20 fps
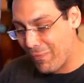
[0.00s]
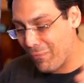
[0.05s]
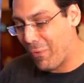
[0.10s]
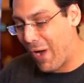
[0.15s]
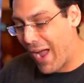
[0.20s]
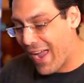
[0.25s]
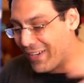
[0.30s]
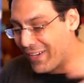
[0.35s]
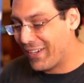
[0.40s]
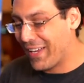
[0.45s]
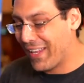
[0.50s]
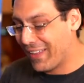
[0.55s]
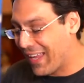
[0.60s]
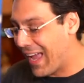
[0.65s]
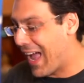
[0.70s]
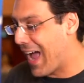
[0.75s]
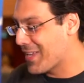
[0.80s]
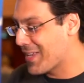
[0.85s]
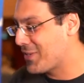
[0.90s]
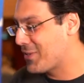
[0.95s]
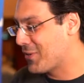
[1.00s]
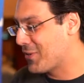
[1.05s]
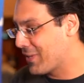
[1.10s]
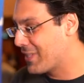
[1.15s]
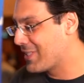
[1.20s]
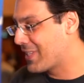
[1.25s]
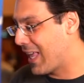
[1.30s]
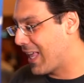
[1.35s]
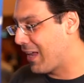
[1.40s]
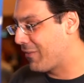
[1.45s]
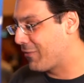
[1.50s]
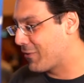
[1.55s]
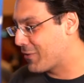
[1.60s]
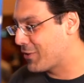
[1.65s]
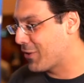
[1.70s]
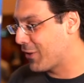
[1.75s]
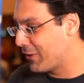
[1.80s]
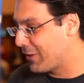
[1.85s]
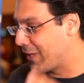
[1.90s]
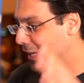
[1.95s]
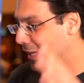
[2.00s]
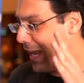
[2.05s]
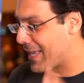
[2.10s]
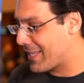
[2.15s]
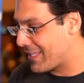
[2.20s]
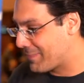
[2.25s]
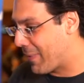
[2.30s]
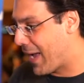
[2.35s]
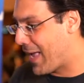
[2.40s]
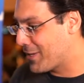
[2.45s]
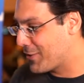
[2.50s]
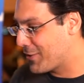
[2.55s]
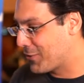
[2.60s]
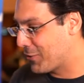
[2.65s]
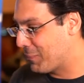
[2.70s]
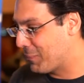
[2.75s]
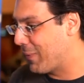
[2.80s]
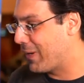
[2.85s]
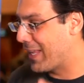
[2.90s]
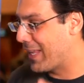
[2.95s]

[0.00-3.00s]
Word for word: wider than the ICO itself. It's not the last milestone,